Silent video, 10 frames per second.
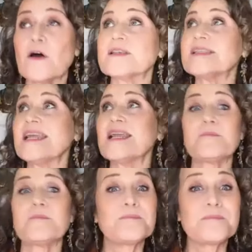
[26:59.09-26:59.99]

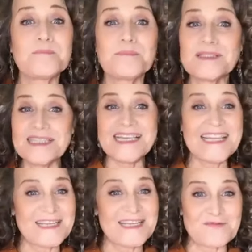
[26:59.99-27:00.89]
saying,
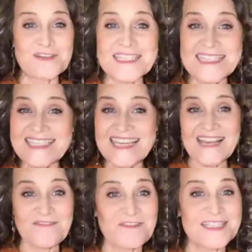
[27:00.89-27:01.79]
please
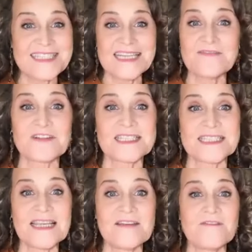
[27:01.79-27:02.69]
receive, receive,
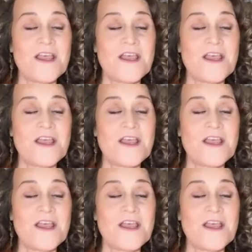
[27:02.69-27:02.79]
receive.